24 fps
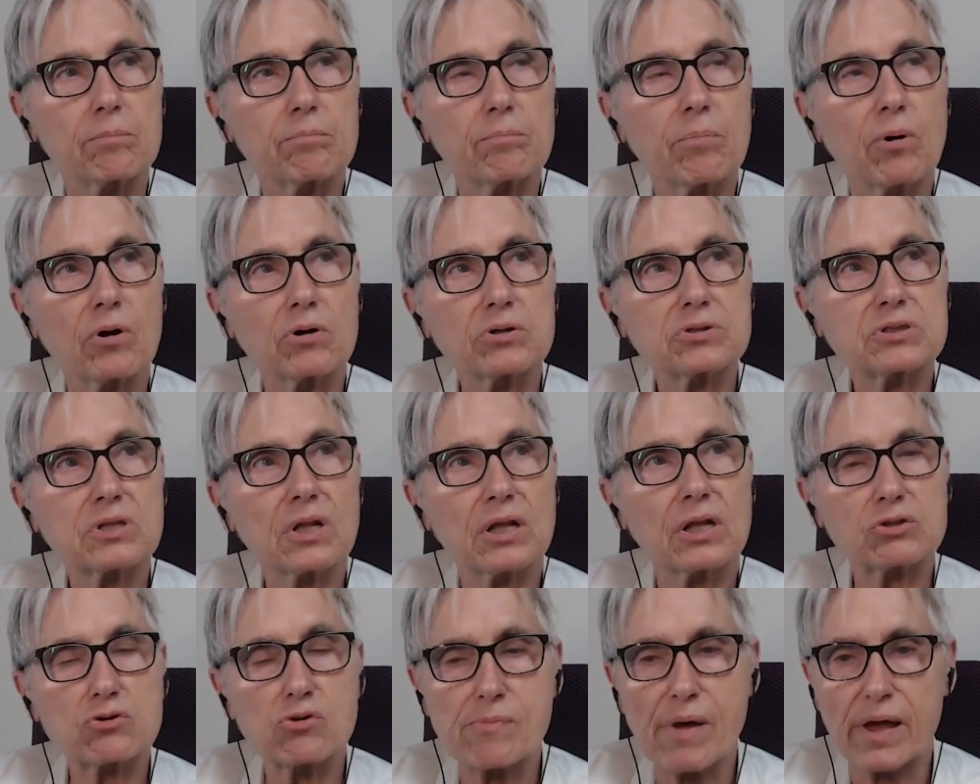pulsed
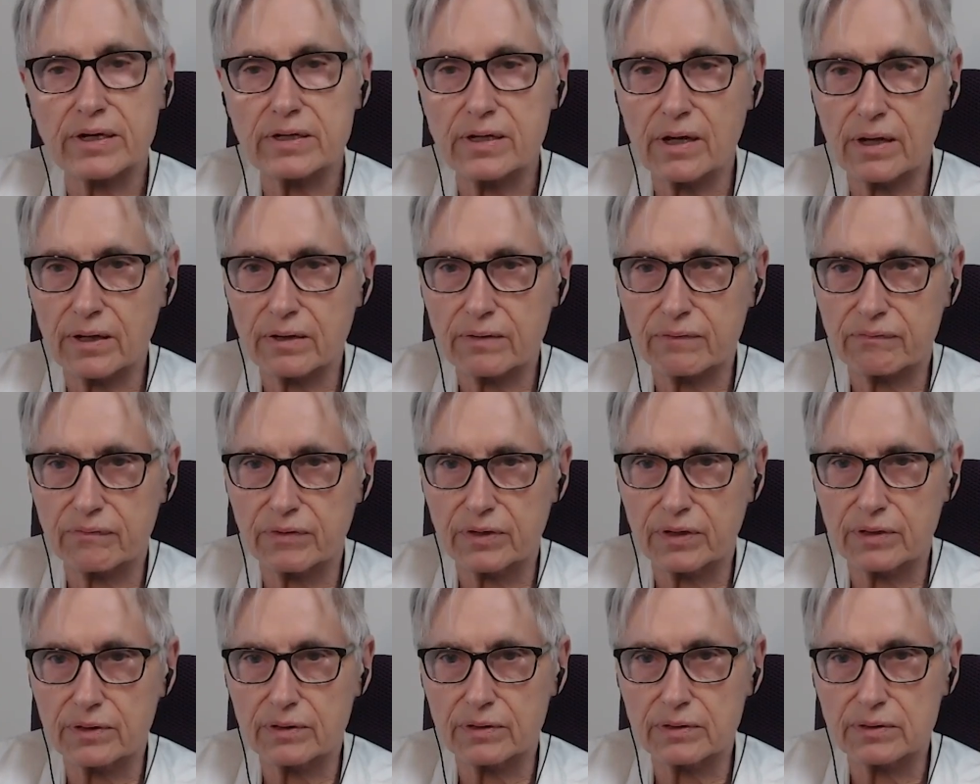electromagnetic
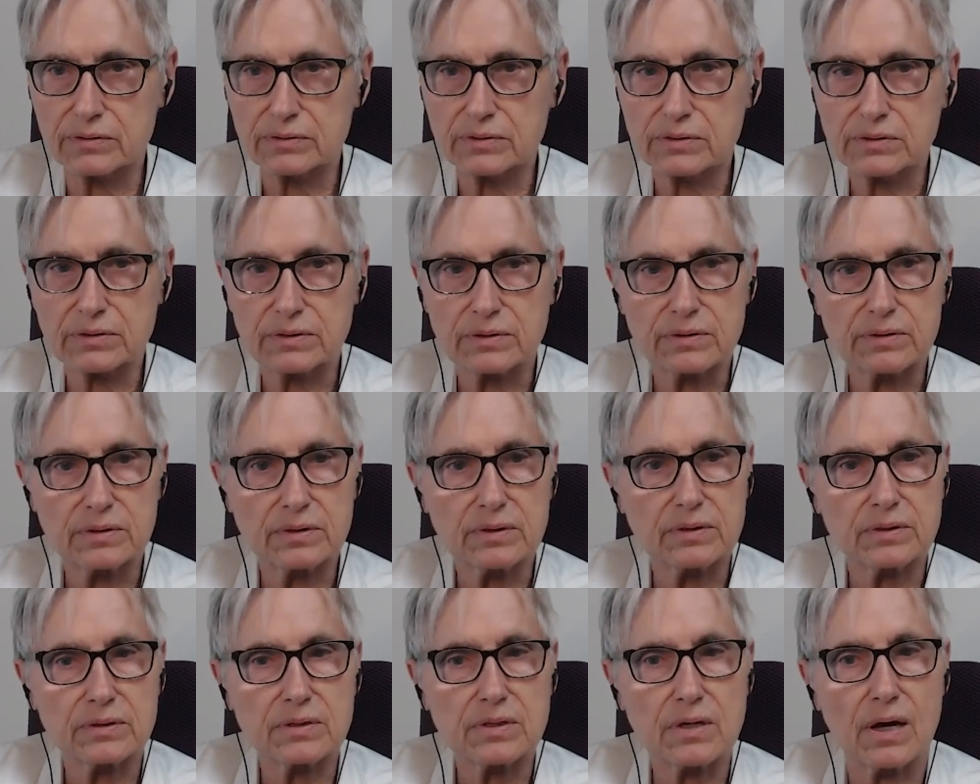fields,
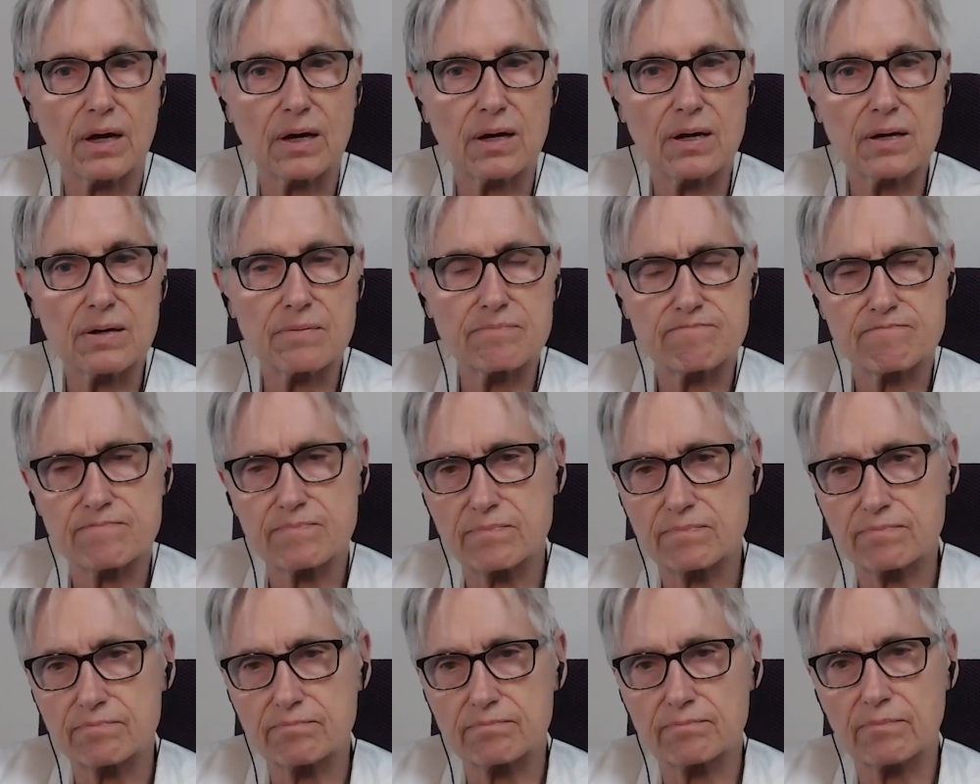um,
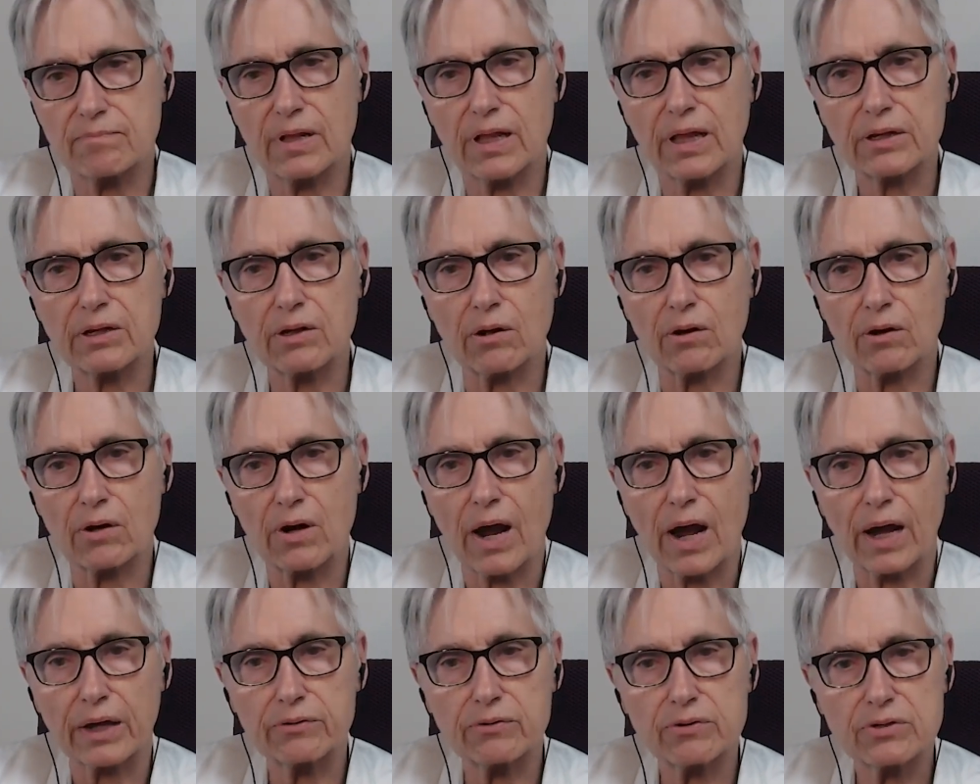molecular
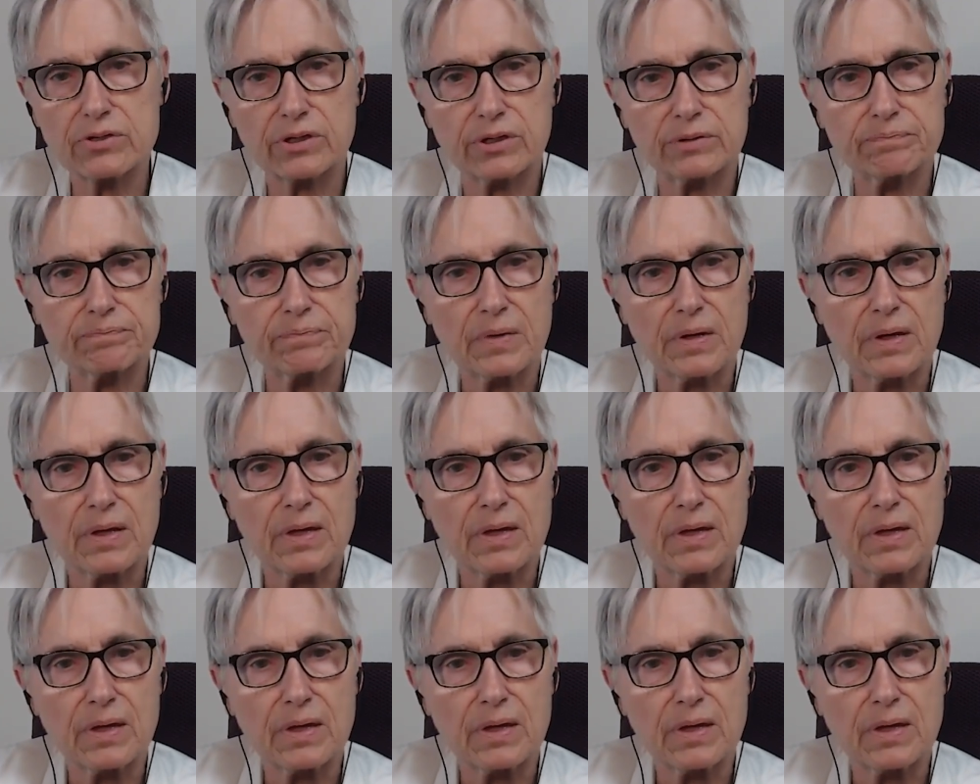hydrogen,